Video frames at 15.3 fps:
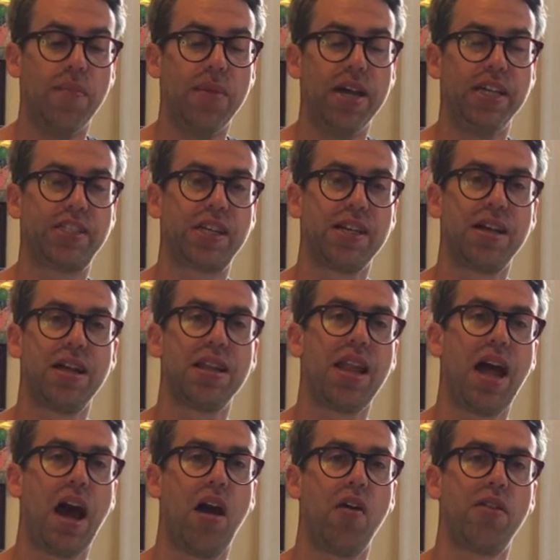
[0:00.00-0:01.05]
It's gonna
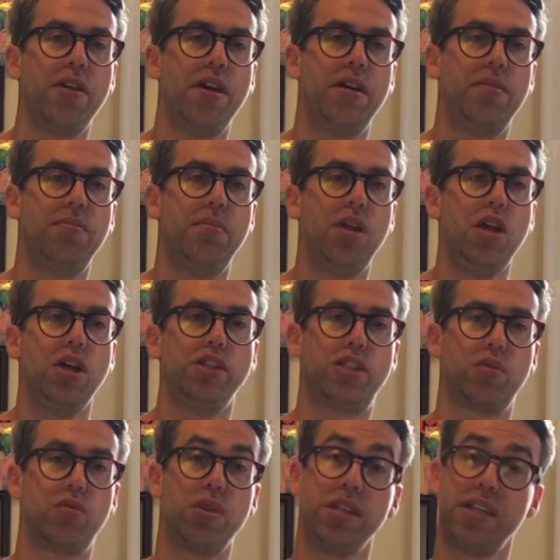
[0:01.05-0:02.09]
allow them
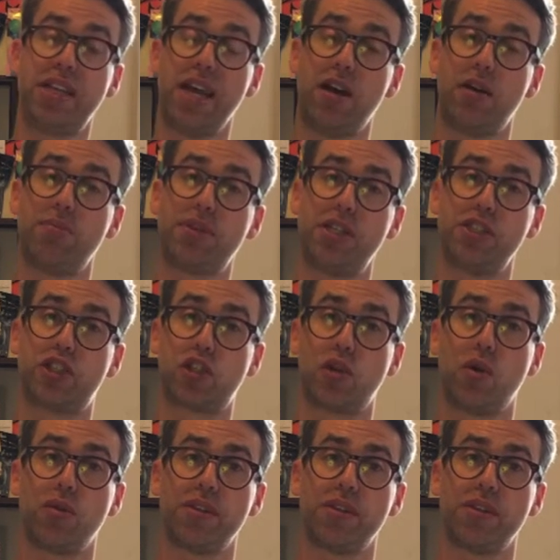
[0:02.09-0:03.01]
to really help control